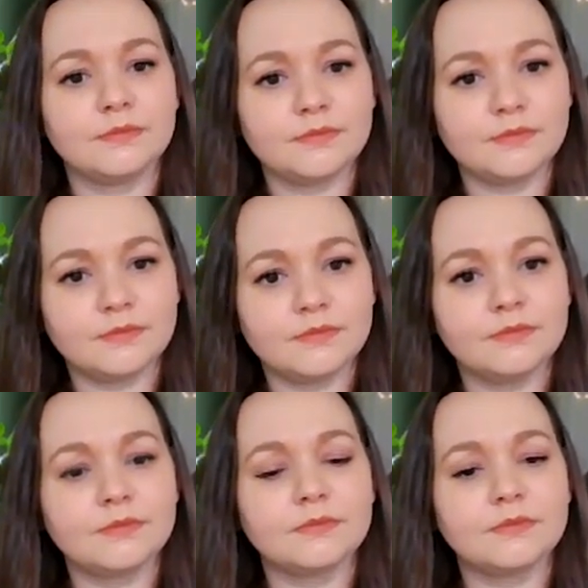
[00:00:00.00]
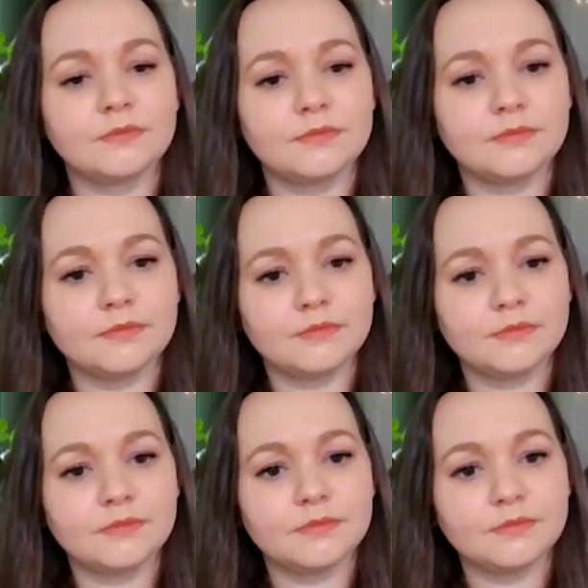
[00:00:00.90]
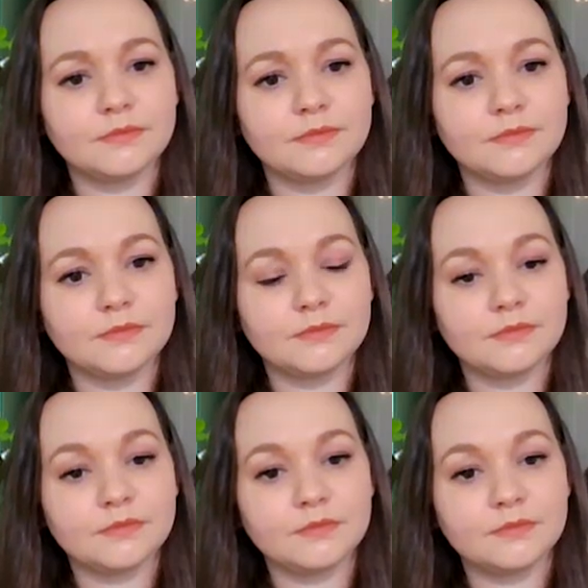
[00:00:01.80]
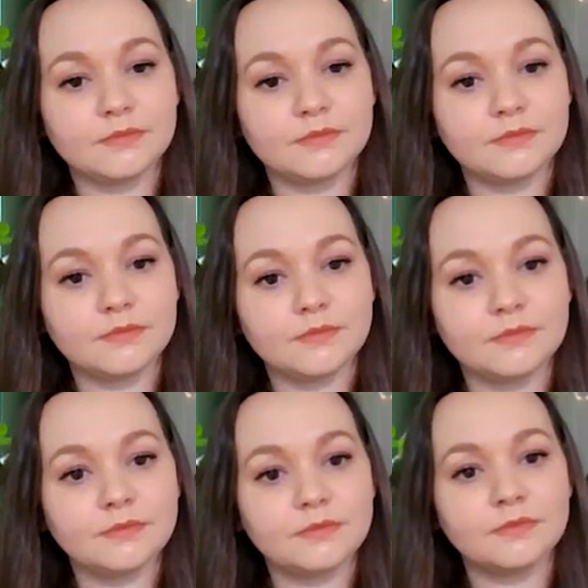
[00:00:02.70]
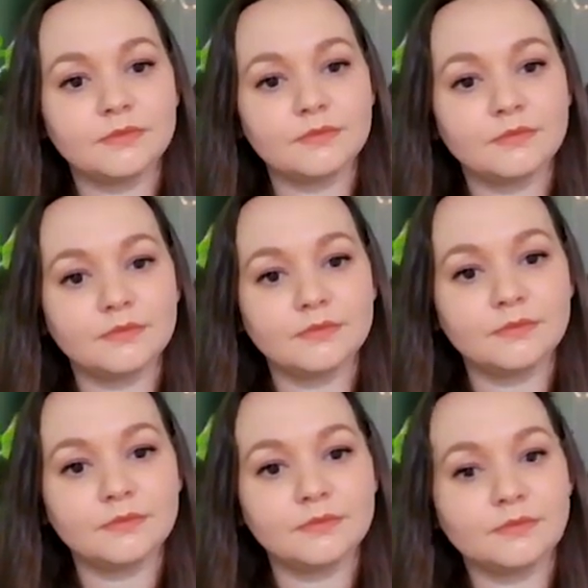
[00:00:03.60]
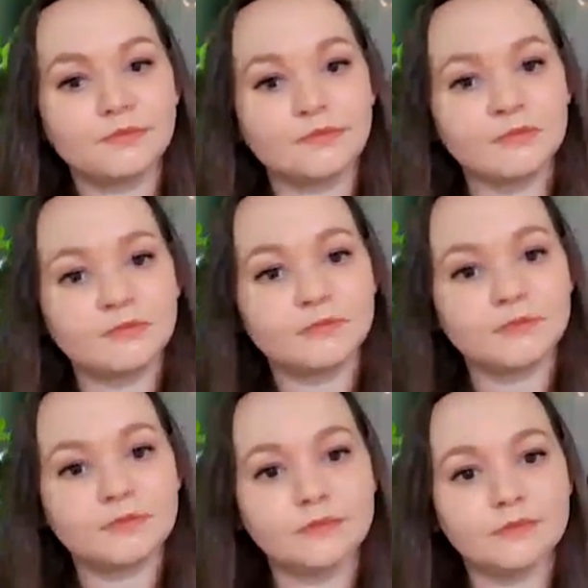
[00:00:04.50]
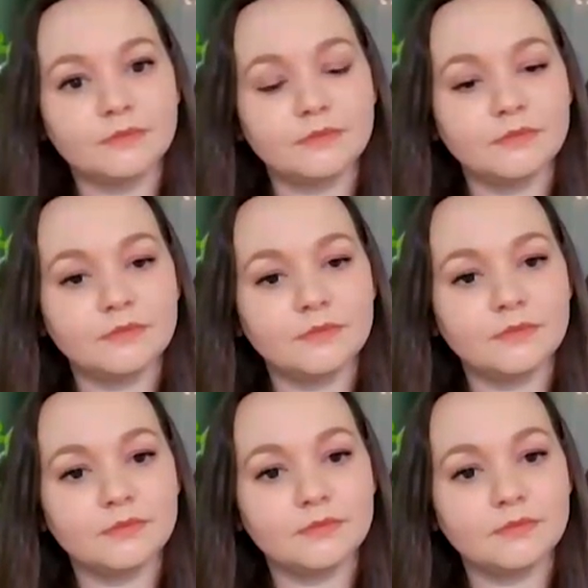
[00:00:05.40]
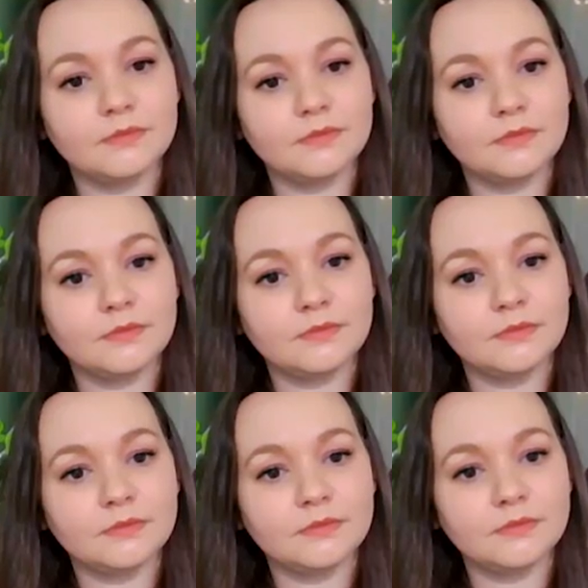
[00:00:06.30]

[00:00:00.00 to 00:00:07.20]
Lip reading: (not speaking)